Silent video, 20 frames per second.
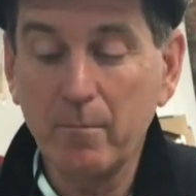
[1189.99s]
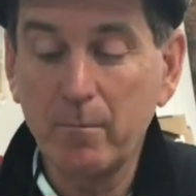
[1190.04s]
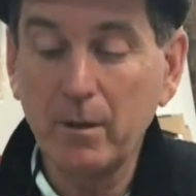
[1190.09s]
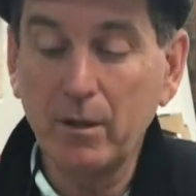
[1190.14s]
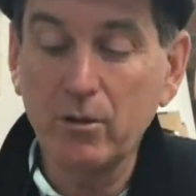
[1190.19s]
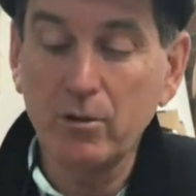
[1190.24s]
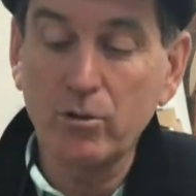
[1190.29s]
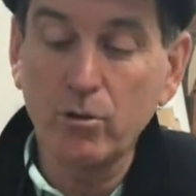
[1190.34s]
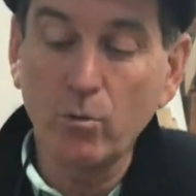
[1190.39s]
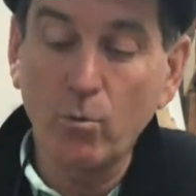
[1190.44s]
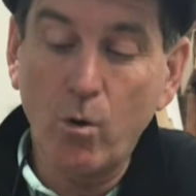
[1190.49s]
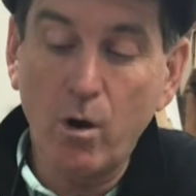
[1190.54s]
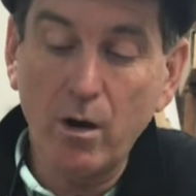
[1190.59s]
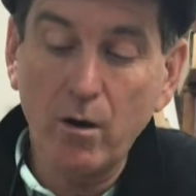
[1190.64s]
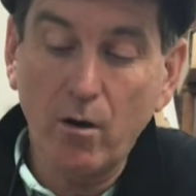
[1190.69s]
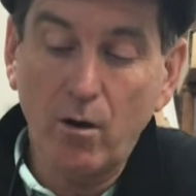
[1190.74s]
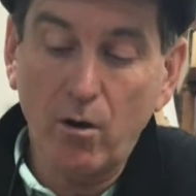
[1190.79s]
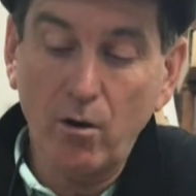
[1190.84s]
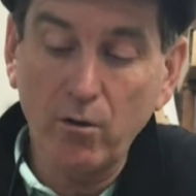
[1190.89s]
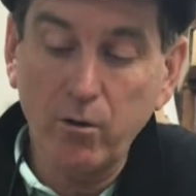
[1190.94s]
because you
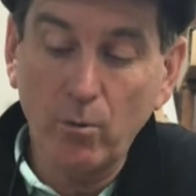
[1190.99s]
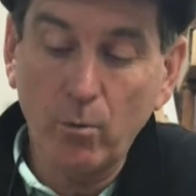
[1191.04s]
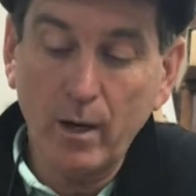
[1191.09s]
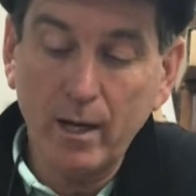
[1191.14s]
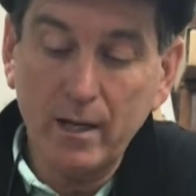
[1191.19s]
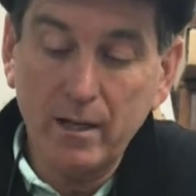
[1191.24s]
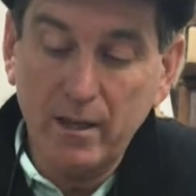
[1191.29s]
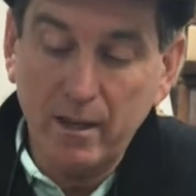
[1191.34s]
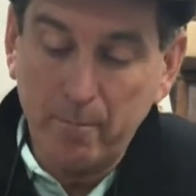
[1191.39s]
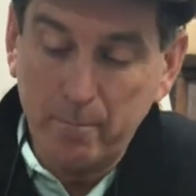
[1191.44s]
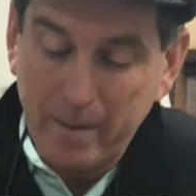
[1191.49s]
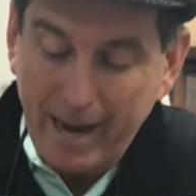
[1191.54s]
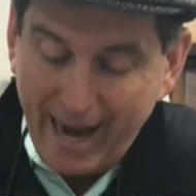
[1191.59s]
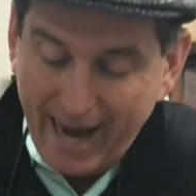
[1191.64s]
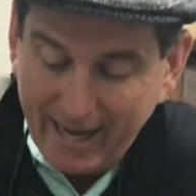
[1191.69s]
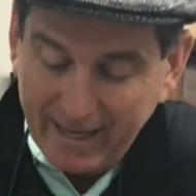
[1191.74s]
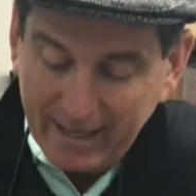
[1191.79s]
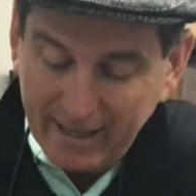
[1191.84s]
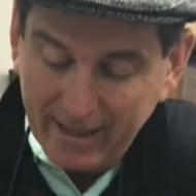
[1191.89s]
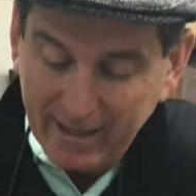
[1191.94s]
want all the weight in the
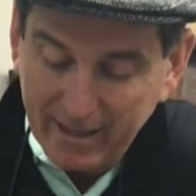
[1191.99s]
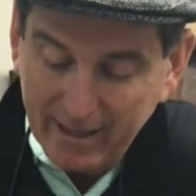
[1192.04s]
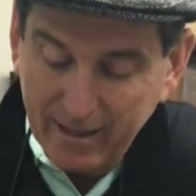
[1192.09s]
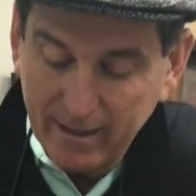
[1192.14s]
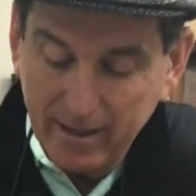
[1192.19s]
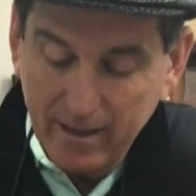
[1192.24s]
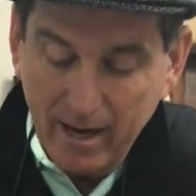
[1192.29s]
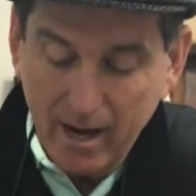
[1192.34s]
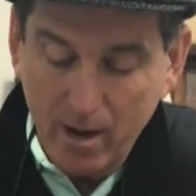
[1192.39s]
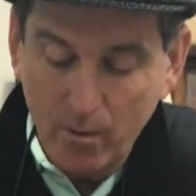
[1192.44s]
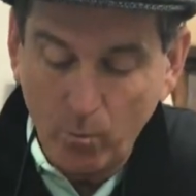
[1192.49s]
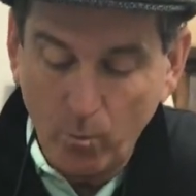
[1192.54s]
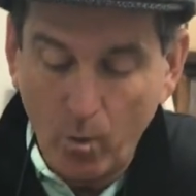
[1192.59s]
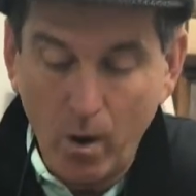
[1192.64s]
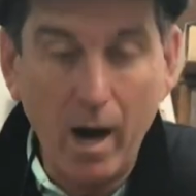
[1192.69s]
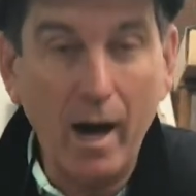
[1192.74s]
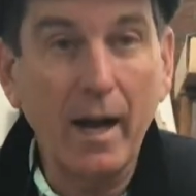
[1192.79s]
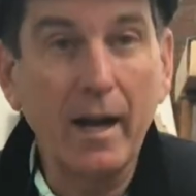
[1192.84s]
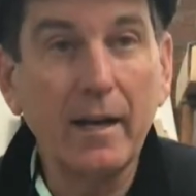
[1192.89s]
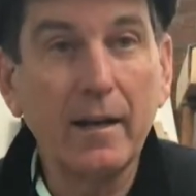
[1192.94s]
back and
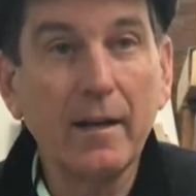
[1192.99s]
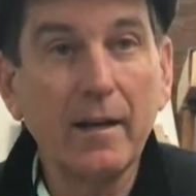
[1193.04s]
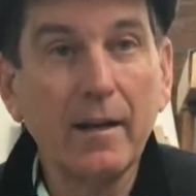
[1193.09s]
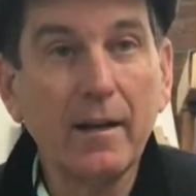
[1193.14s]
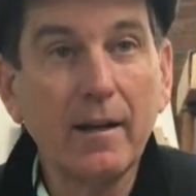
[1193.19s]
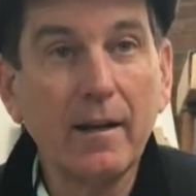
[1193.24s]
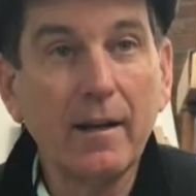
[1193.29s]
wide.